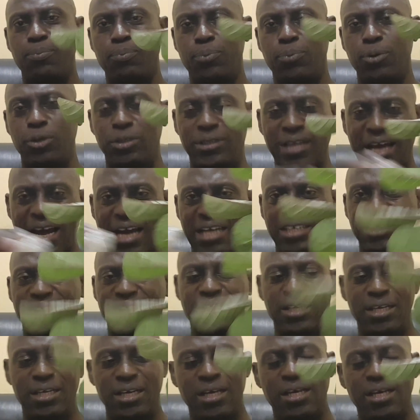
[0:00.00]

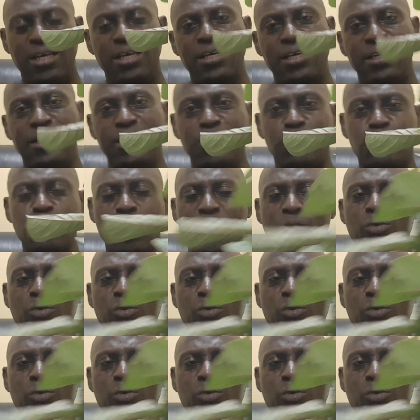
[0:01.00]
potash. This one